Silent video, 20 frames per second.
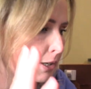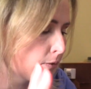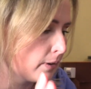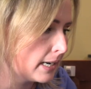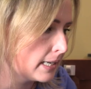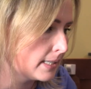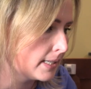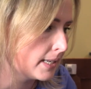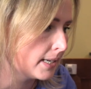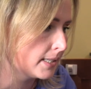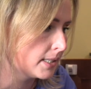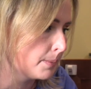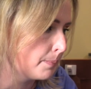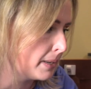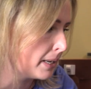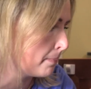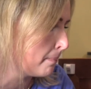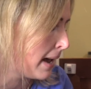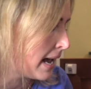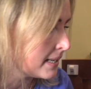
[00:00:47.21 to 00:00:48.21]
crazy and it's a
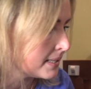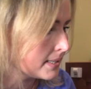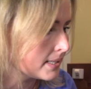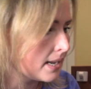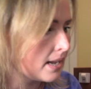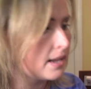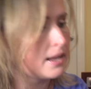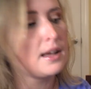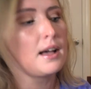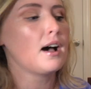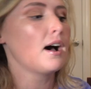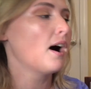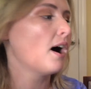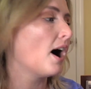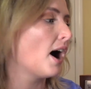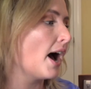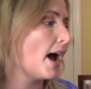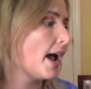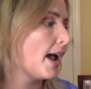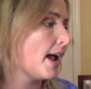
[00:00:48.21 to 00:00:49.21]
big mess.
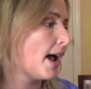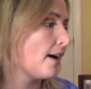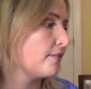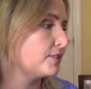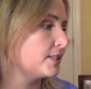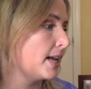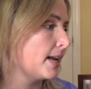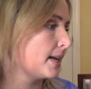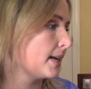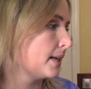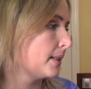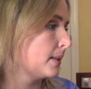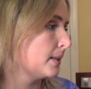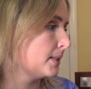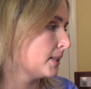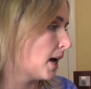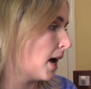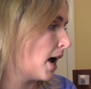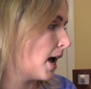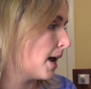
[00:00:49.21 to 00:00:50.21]
I have taken the
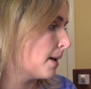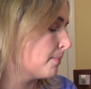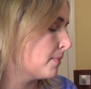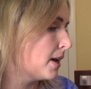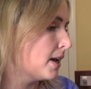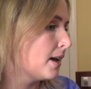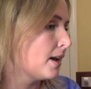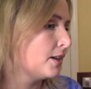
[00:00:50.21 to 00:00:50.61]
time